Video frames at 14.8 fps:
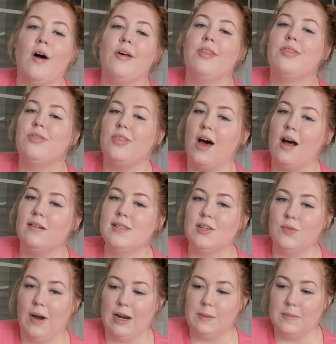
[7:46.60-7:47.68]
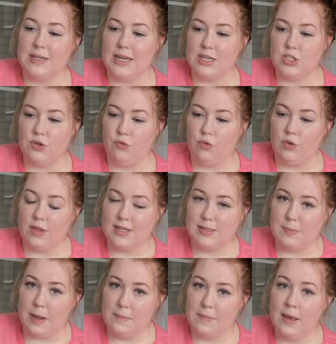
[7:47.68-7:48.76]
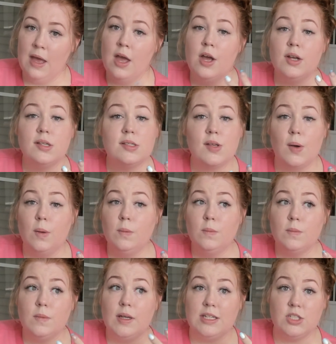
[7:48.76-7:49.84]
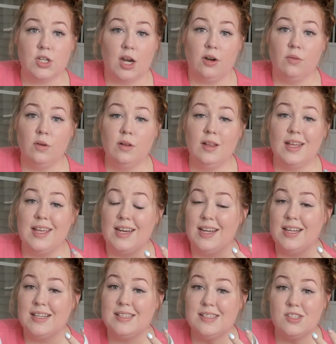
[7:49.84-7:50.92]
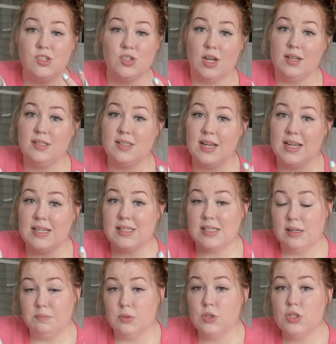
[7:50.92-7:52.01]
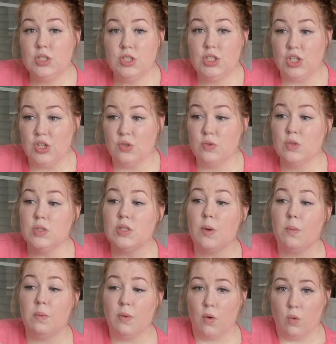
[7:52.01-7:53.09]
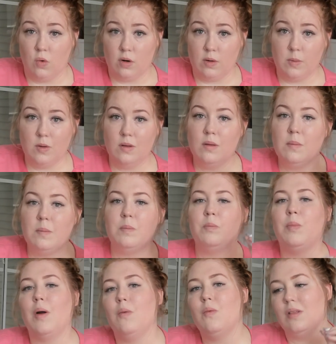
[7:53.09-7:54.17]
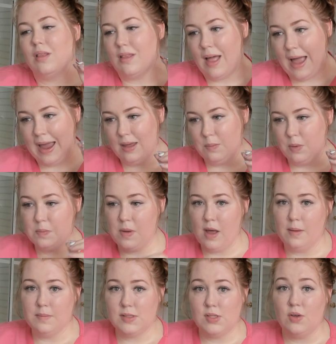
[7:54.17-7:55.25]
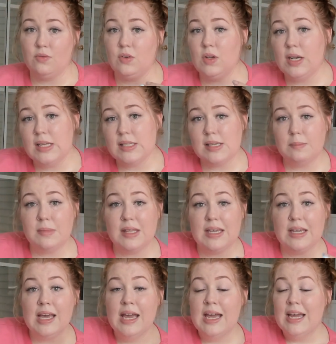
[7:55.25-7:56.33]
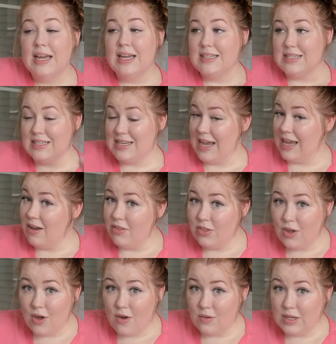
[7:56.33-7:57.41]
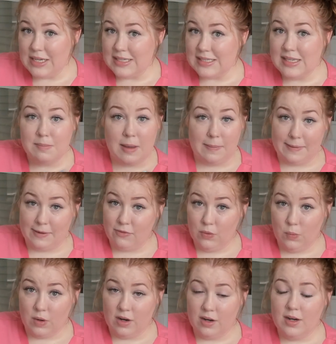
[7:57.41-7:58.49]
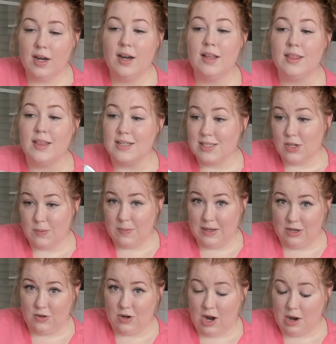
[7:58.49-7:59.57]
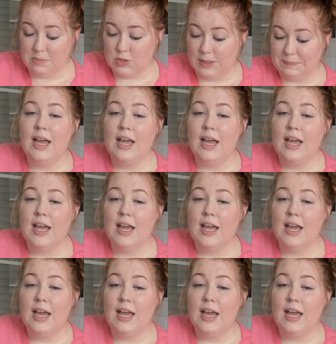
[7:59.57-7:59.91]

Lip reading: thoughts and recommendation for this pump. So in general, it is just a simple to use, portable, but reliable pump. So if you need something to take on the go, easy, maybe for work, this could be a good option.